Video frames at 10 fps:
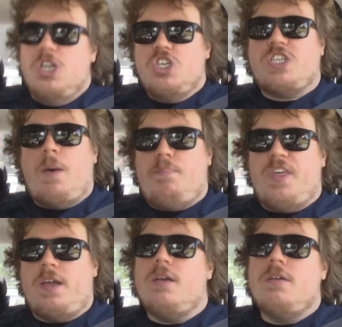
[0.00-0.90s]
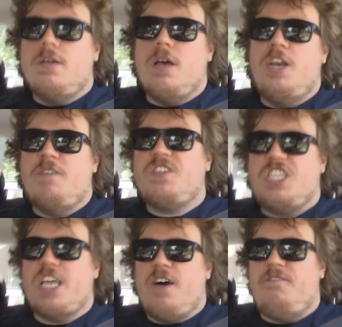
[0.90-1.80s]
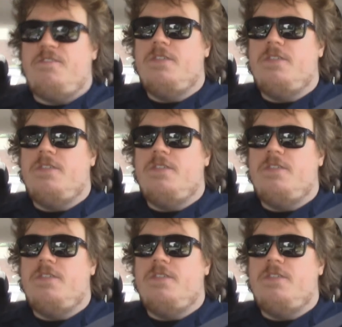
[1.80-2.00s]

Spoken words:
stuff